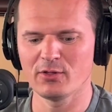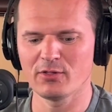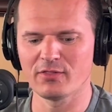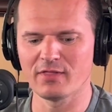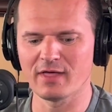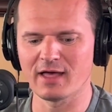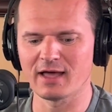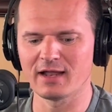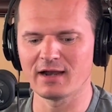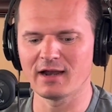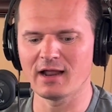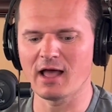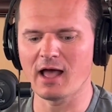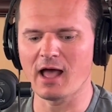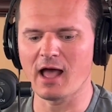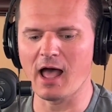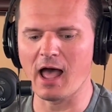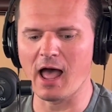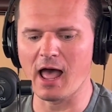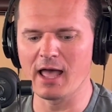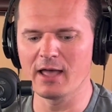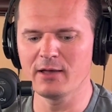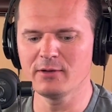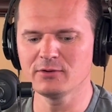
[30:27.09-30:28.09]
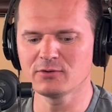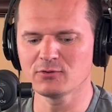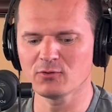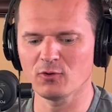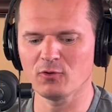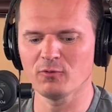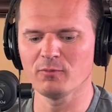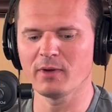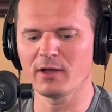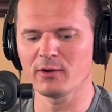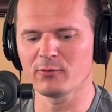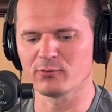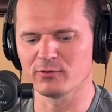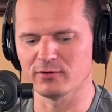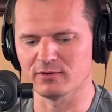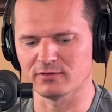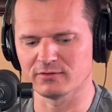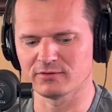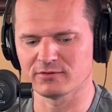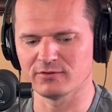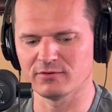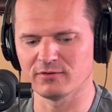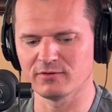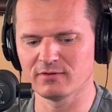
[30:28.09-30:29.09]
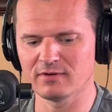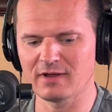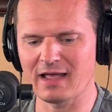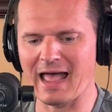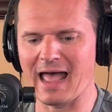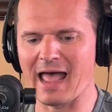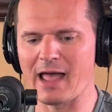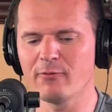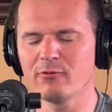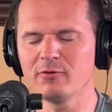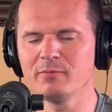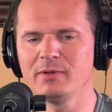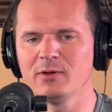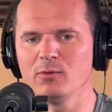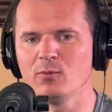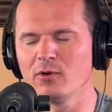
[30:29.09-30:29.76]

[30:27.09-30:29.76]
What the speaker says: that I told my realtor I would be